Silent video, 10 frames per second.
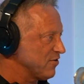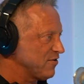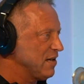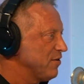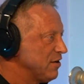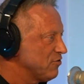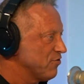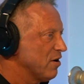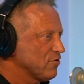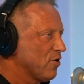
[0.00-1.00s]
of sniveling
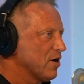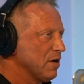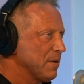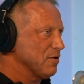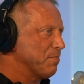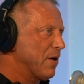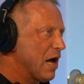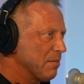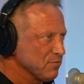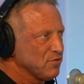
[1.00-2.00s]
drunks talking about their
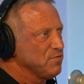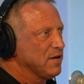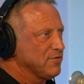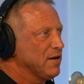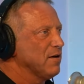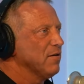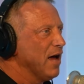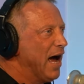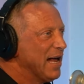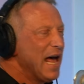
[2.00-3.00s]
problems. Who wants to hear
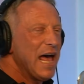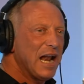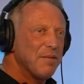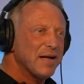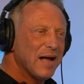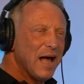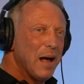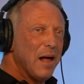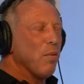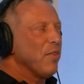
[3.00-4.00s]
that? And I'm like,
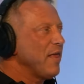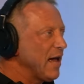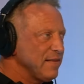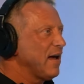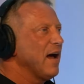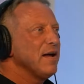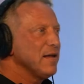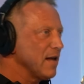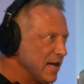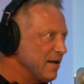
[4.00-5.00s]
well, that's how
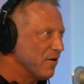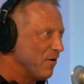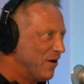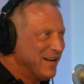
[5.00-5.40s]
you heal.